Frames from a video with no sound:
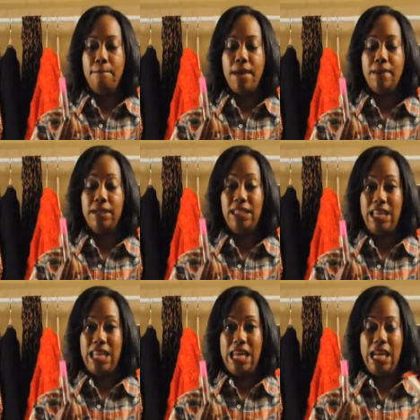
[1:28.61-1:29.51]

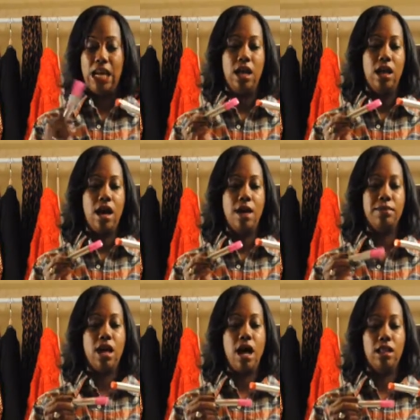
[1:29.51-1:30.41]
Maybelline
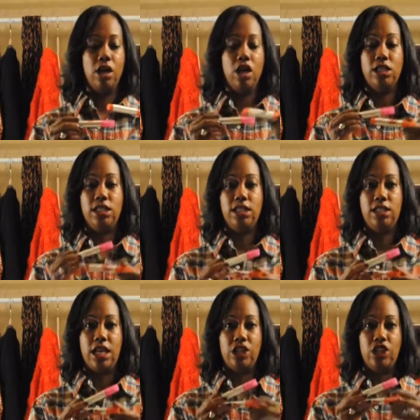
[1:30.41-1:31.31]
um, Color
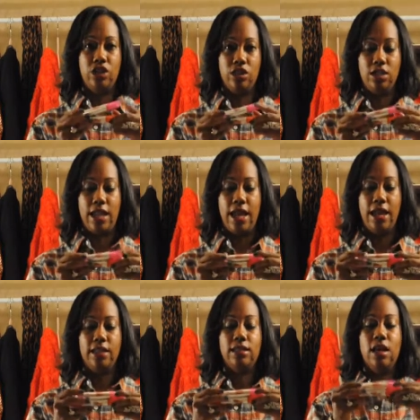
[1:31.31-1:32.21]
Sensational
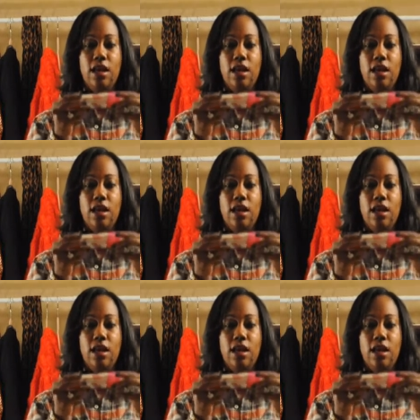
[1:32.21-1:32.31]
Stains.